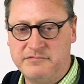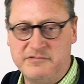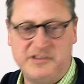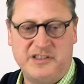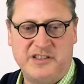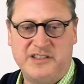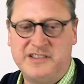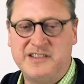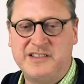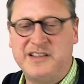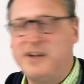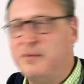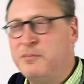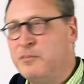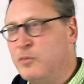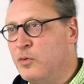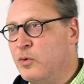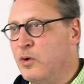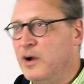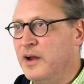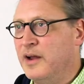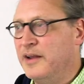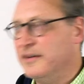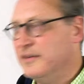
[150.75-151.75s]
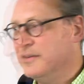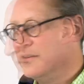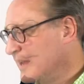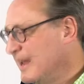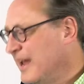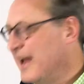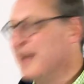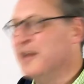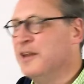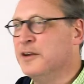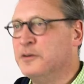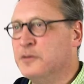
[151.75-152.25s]
somewhat
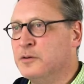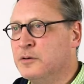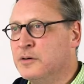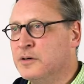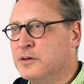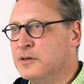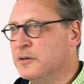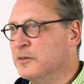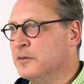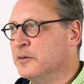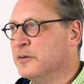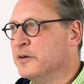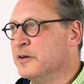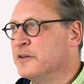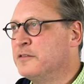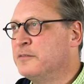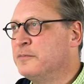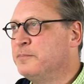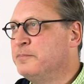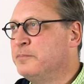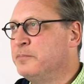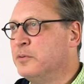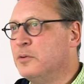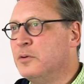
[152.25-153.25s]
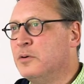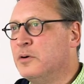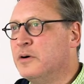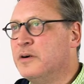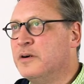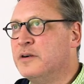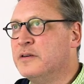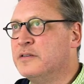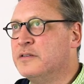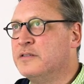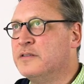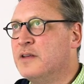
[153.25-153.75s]
allegorical or
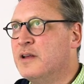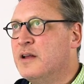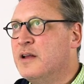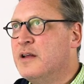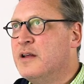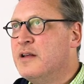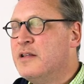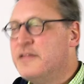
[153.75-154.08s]
explores